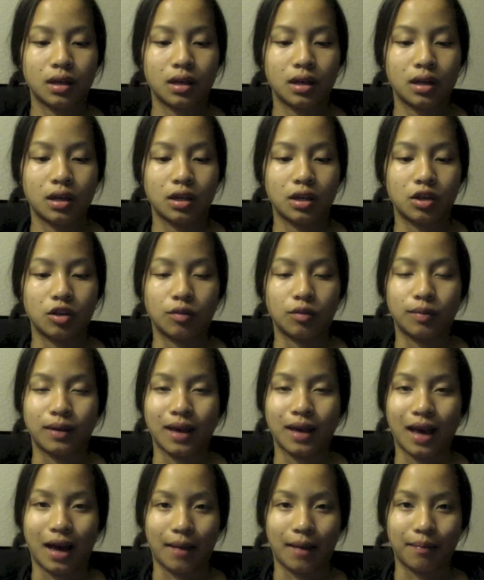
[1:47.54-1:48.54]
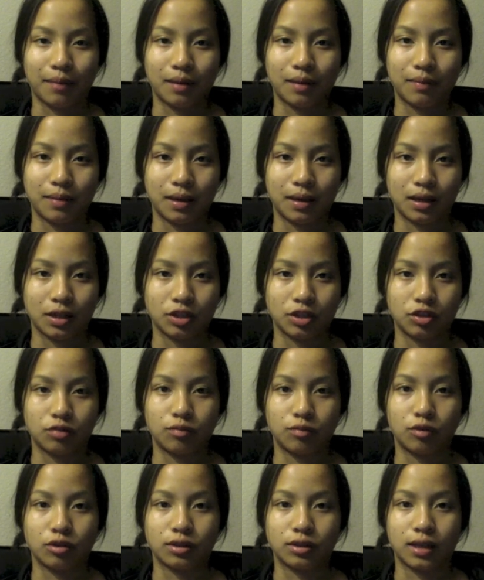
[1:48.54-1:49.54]
you'll be happy because you'll
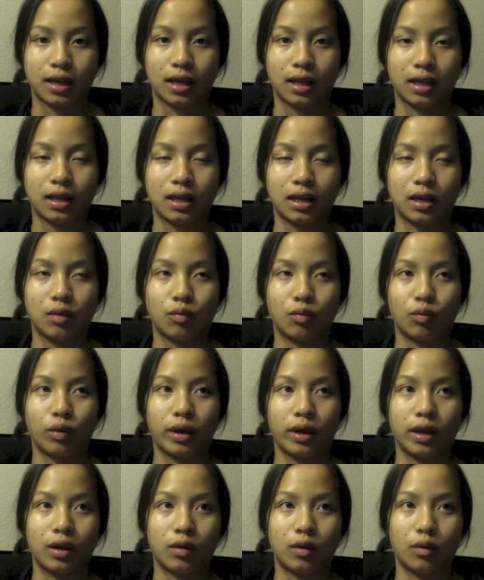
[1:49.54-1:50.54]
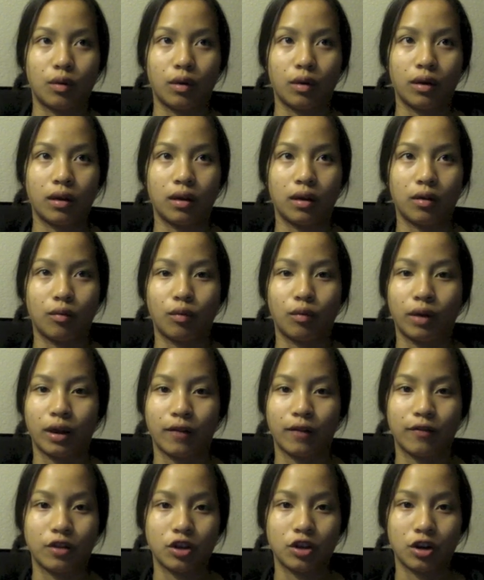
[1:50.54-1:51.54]
most likely win in whatever
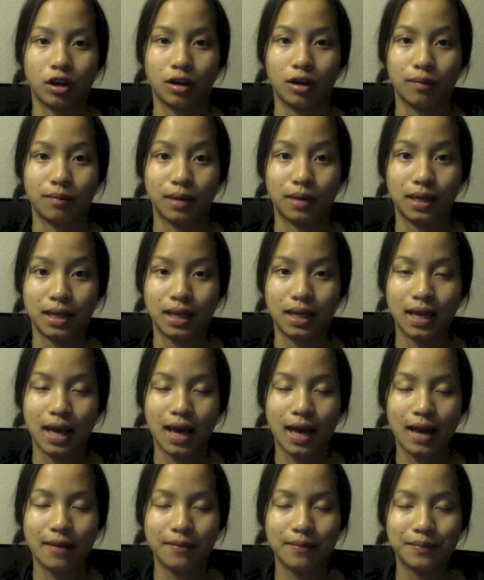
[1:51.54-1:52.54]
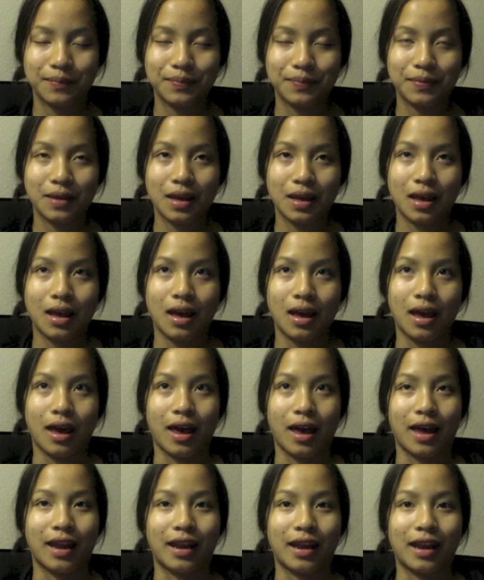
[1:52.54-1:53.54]
you're competing at.
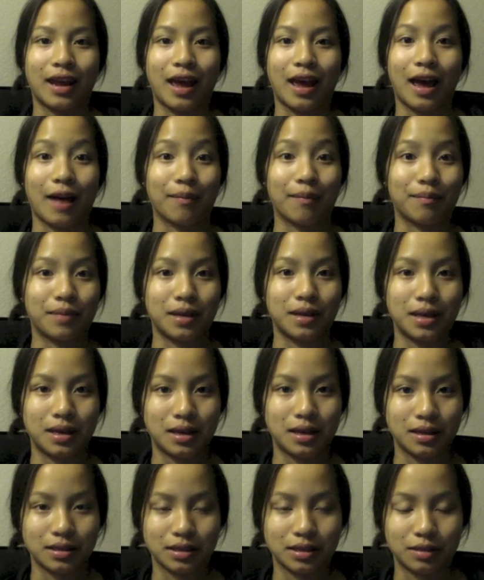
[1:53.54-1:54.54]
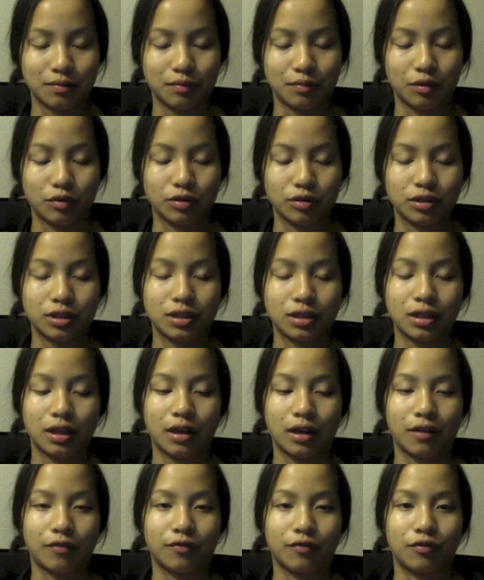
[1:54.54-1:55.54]
And happy is an emotion,
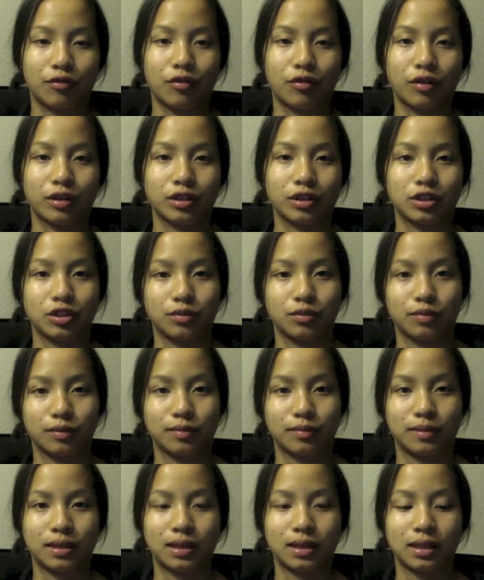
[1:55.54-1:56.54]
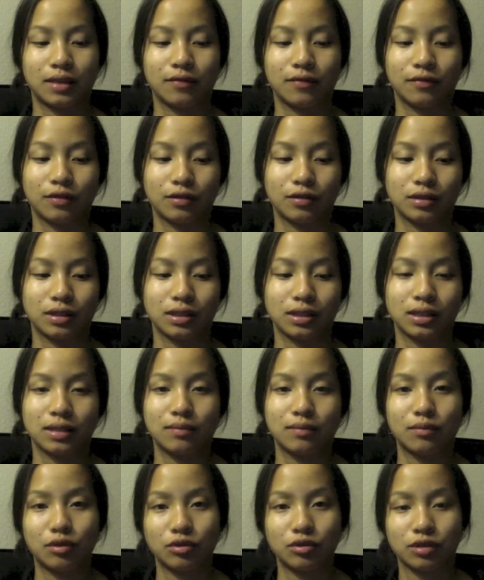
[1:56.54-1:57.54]
therefore dopamine influences
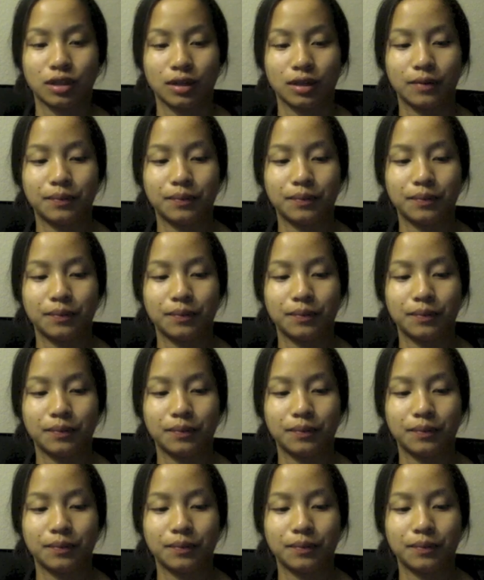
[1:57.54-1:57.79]
emotion.